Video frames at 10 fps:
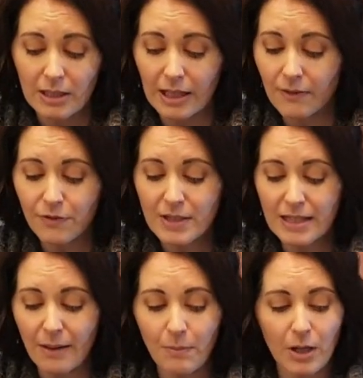gift
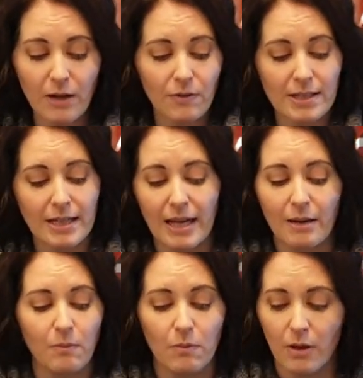somebody the
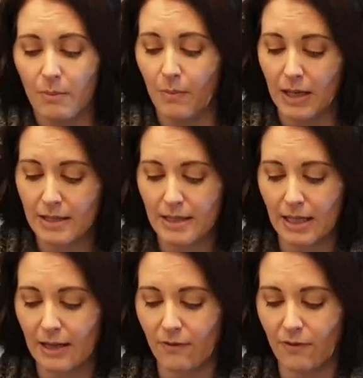same amazing
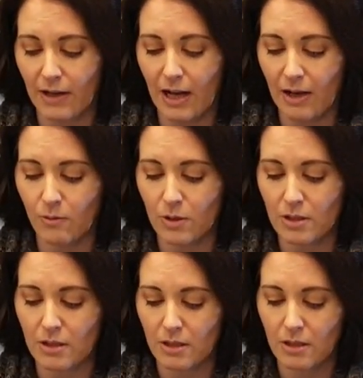gift that I
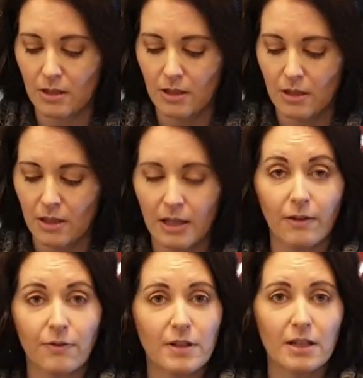was
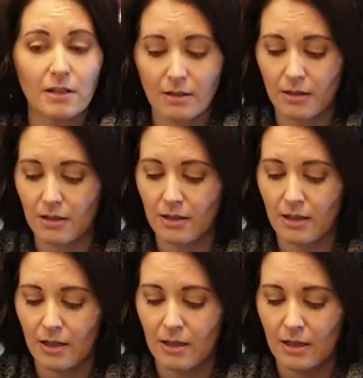gifted,
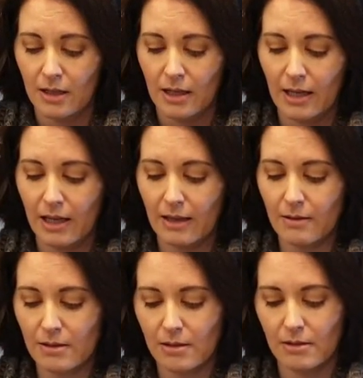
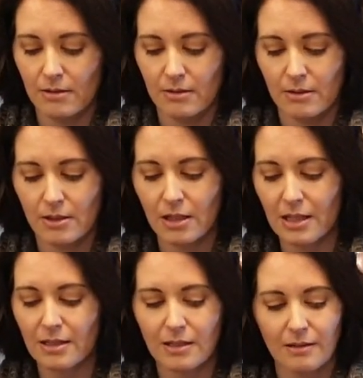and
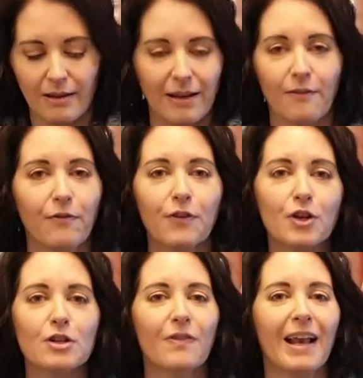just
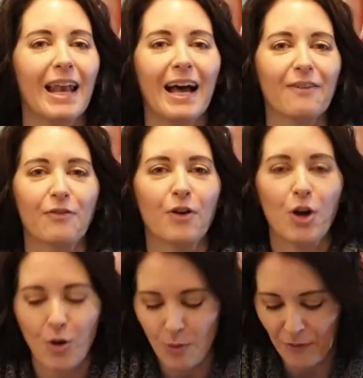infuse their life
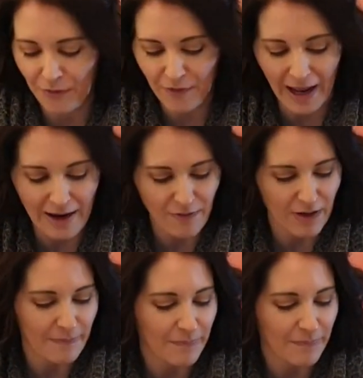with flavor.